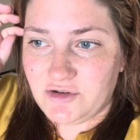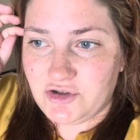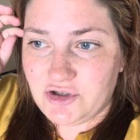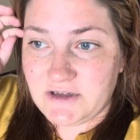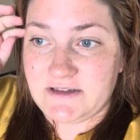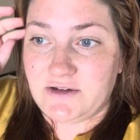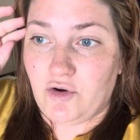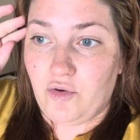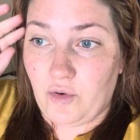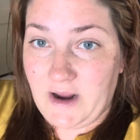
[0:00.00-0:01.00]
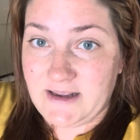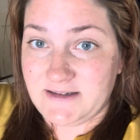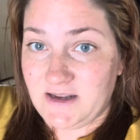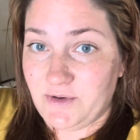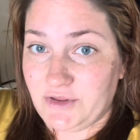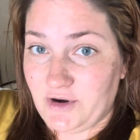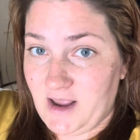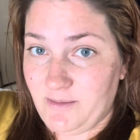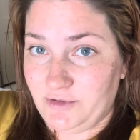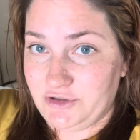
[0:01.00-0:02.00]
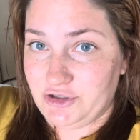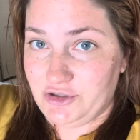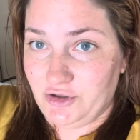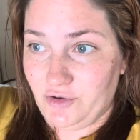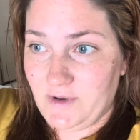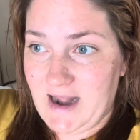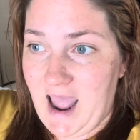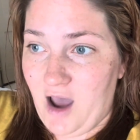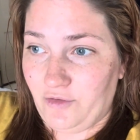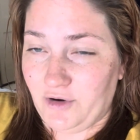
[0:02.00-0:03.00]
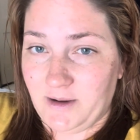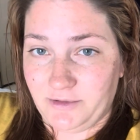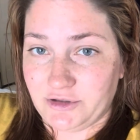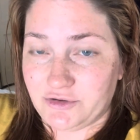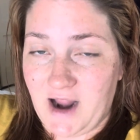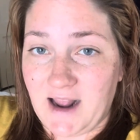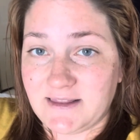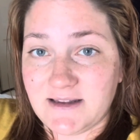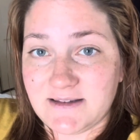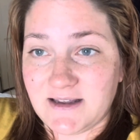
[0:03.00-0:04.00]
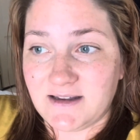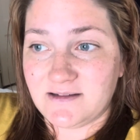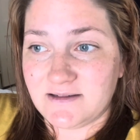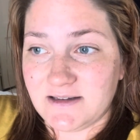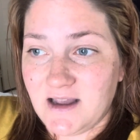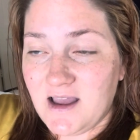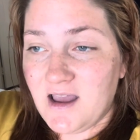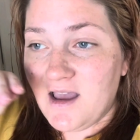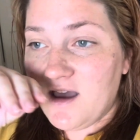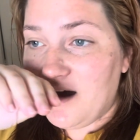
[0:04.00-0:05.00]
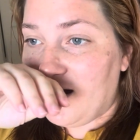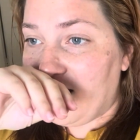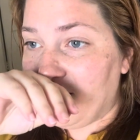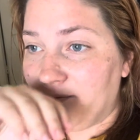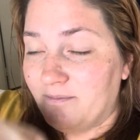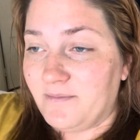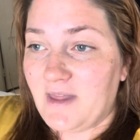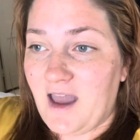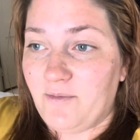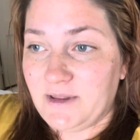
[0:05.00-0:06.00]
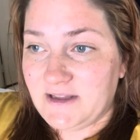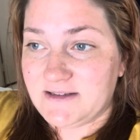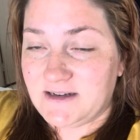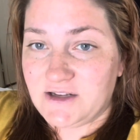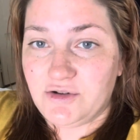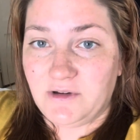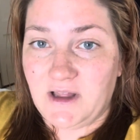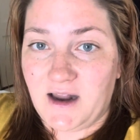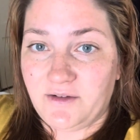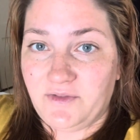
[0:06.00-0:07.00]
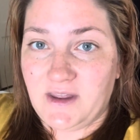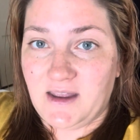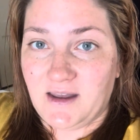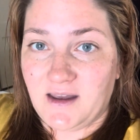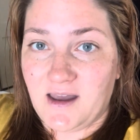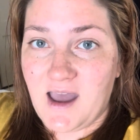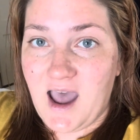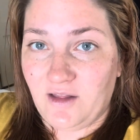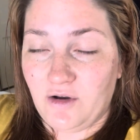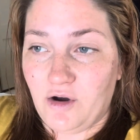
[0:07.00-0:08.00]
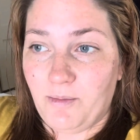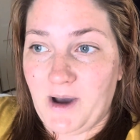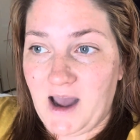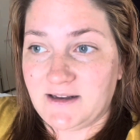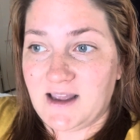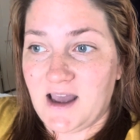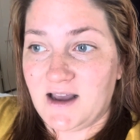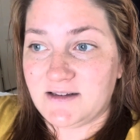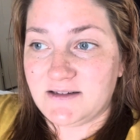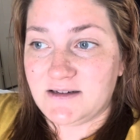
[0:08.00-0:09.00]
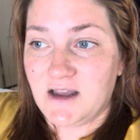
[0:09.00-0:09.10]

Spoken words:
just crazy what they're able to do and how they're able to track these things. I've been listening to a lot of the Allo podcast,